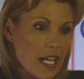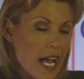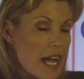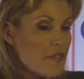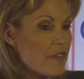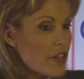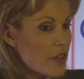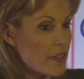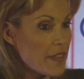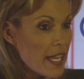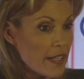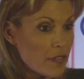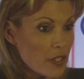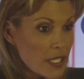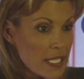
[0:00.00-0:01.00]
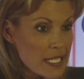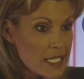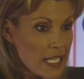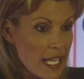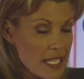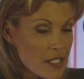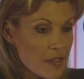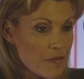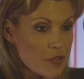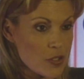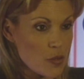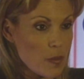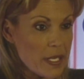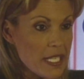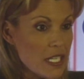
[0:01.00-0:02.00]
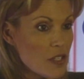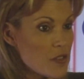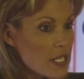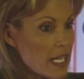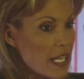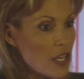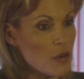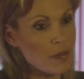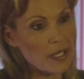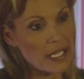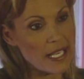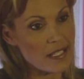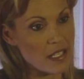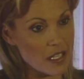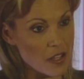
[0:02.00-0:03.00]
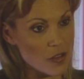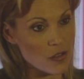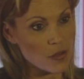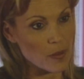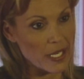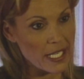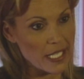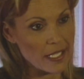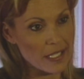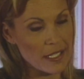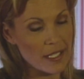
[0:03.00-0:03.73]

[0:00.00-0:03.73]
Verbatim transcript: I'm very thankful it has lasted for 20 years and I hope it lasts another 20.